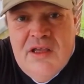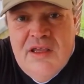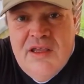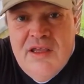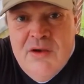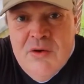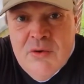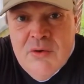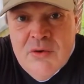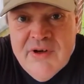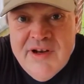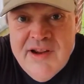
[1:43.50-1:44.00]

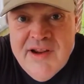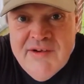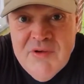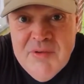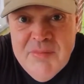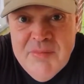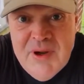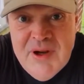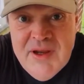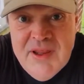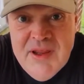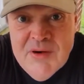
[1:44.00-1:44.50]
He ordered
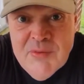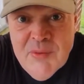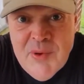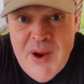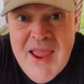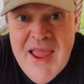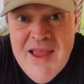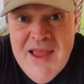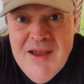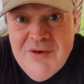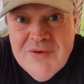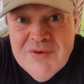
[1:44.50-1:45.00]
everybody
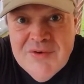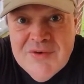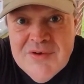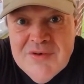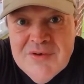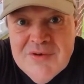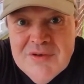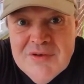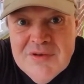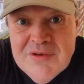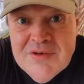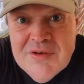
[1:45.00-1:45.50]
around.
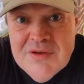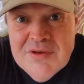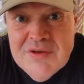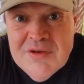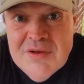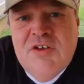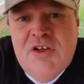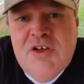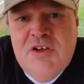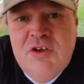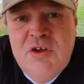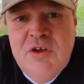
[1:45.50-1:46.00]

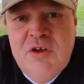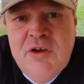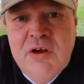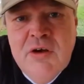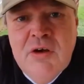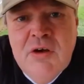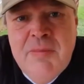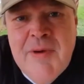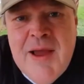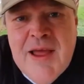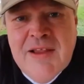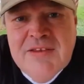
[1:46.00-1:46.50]
Did you
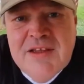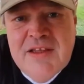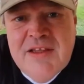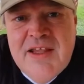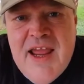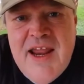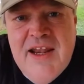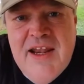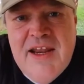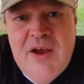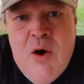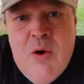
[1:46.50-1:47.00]
hear about the
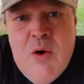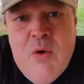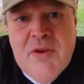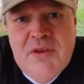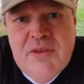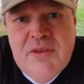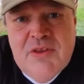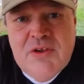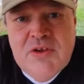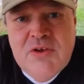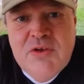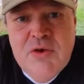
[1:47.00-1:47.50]
lady
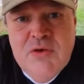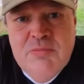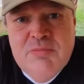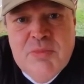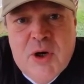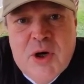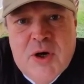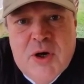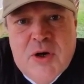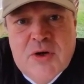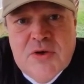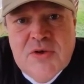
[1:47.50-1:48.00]
holding the two
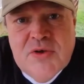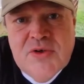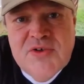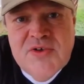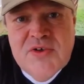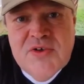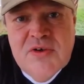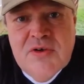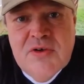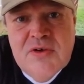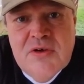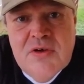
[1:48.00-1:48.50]
birds?